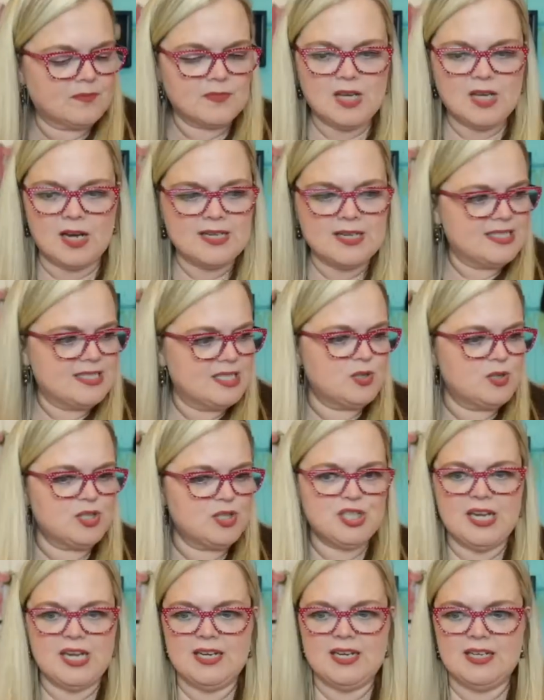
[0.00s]
I see you.
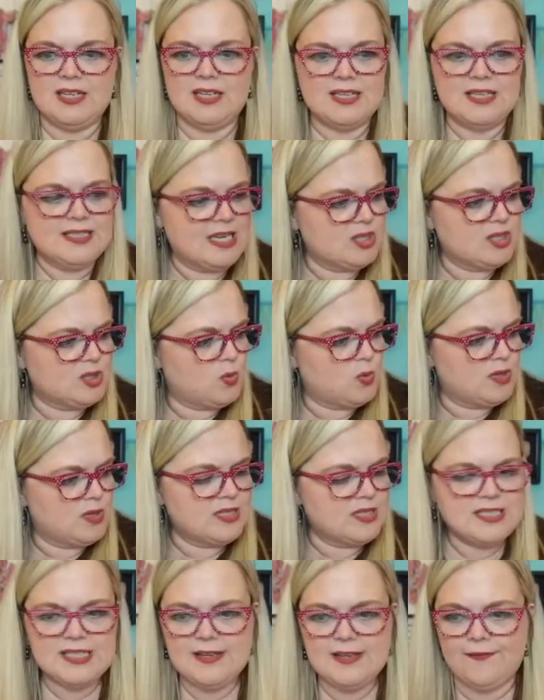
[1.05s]
Shannon is at
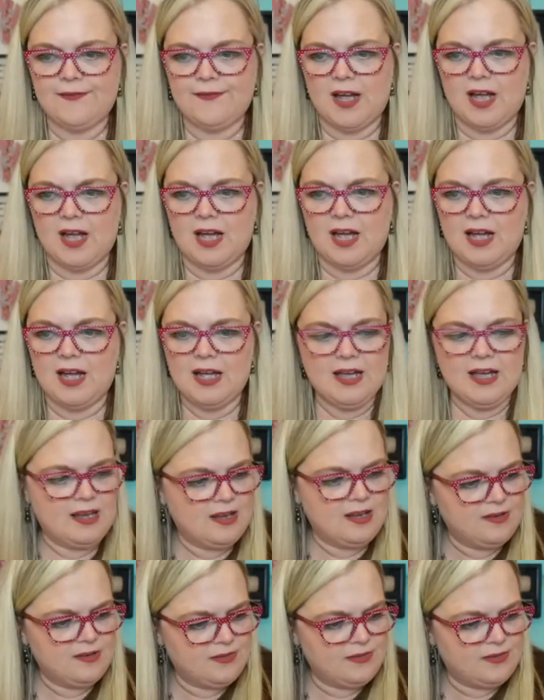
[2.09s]

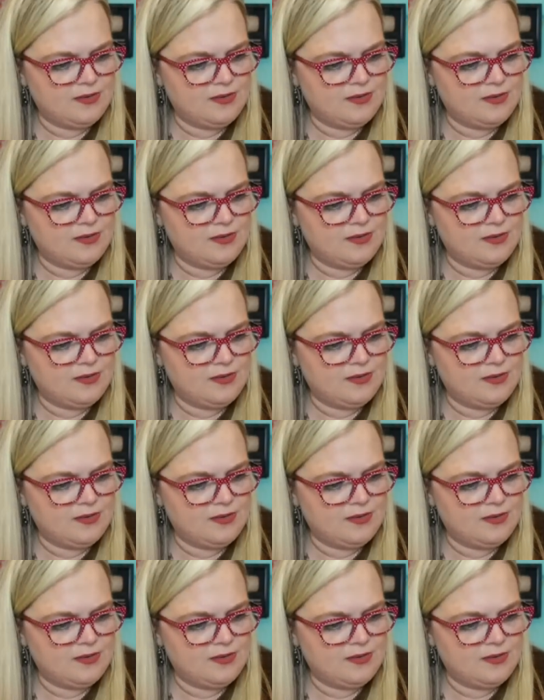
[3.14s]
25